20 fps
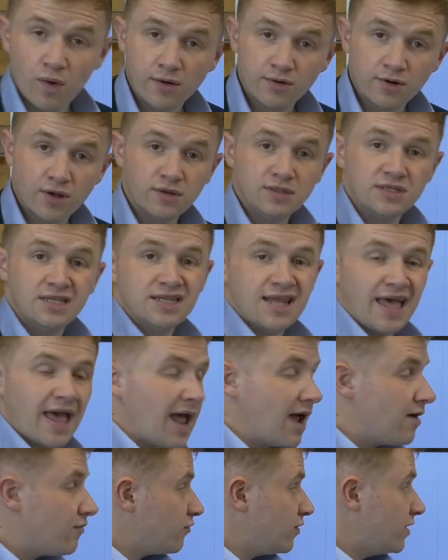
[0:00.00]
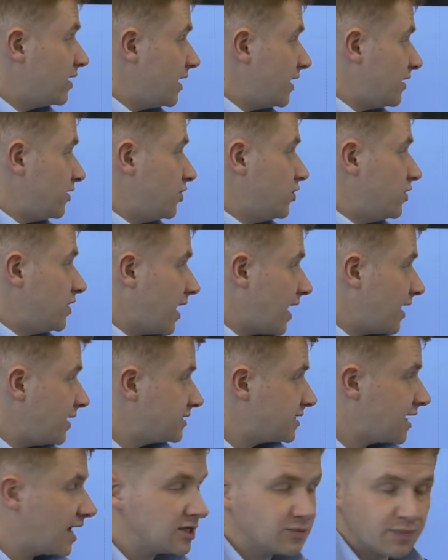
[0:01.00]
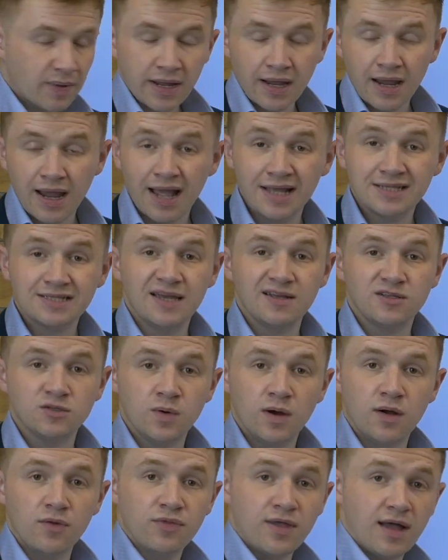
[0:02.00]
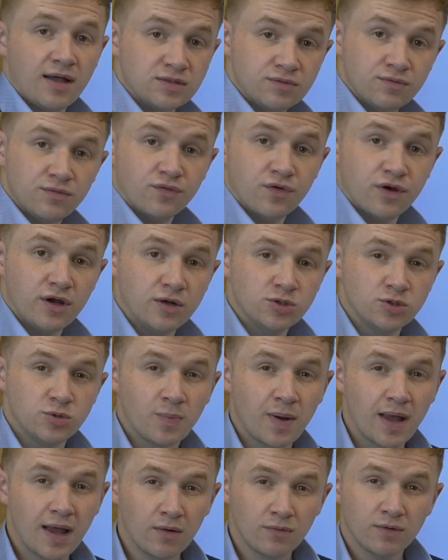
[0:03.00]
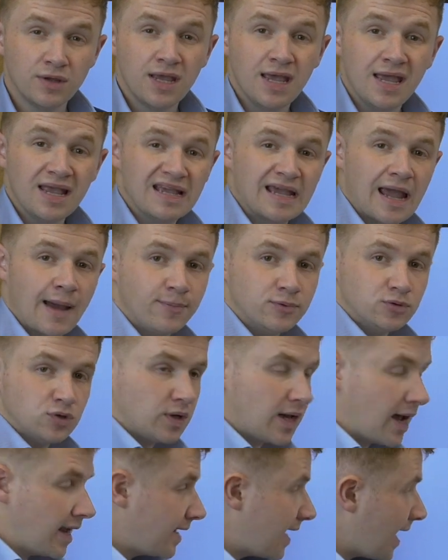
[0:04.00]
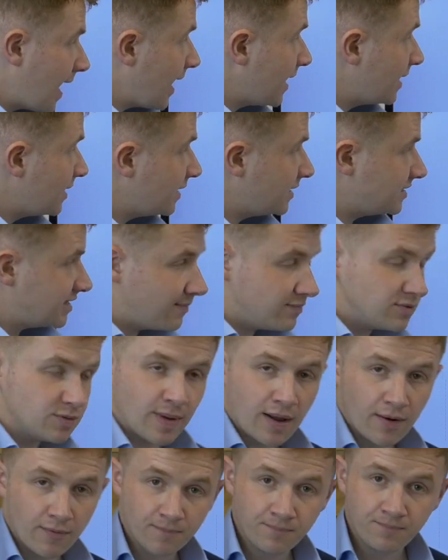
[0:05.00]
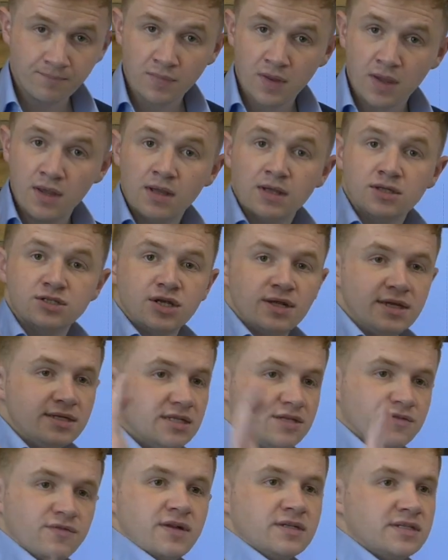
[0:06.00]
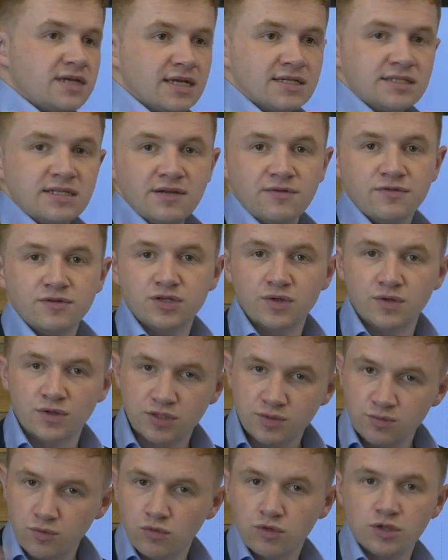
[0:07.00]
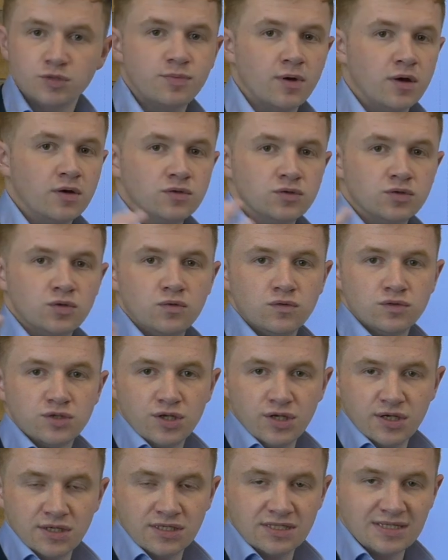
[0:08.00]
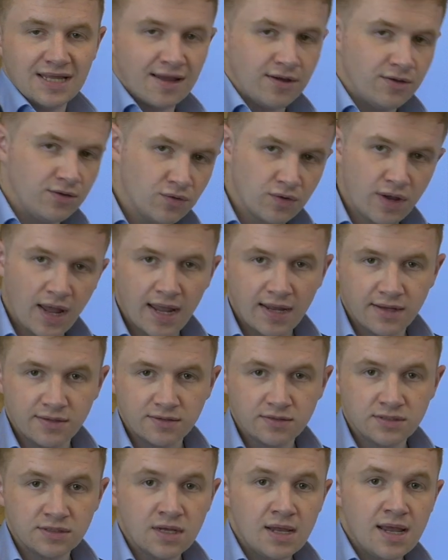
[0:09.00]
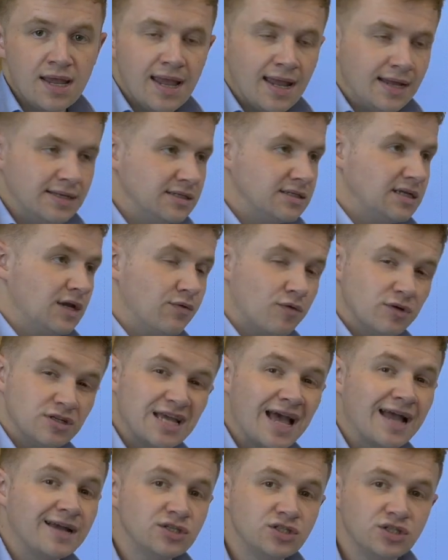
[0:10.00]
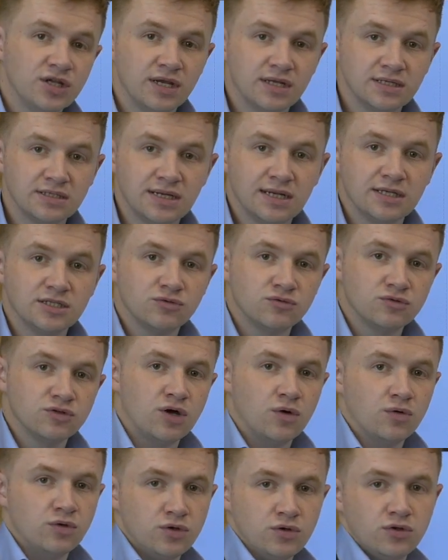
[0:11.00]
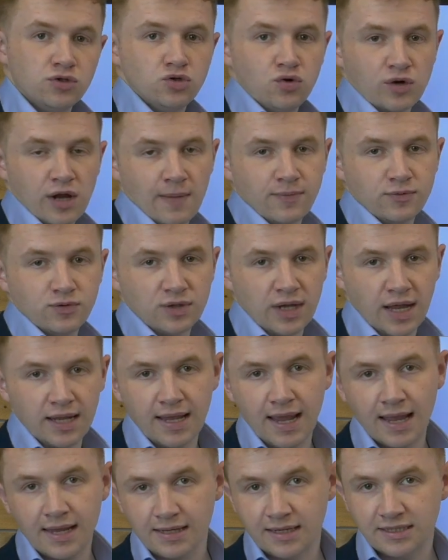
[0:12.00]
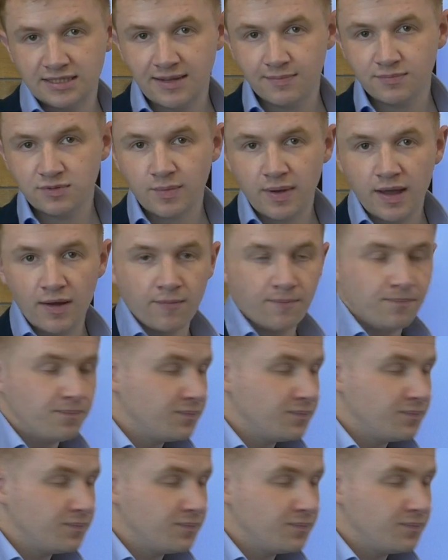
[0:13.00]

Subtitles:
noting that every UK taxpayer has a £12,300 capital gain annual exempt amount. So this is fantastic for doing small disposals, so you can stagger your gains into different tax years and as a result use your capital gain annual exempt amount.